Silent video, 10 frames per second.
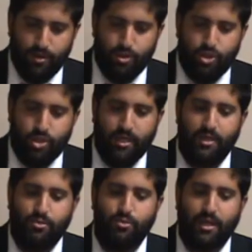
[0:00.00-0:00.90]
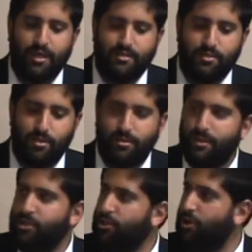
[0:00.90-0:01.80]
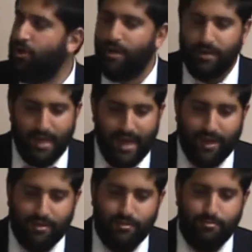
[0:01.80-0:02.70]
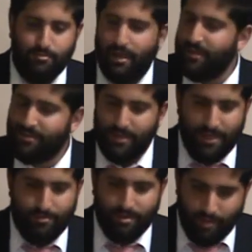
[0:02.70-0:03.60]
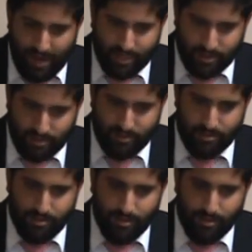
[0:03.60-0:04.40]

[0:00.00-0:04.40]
sheyedu la'asot, they should know how to act, ma'asehem, in their actions,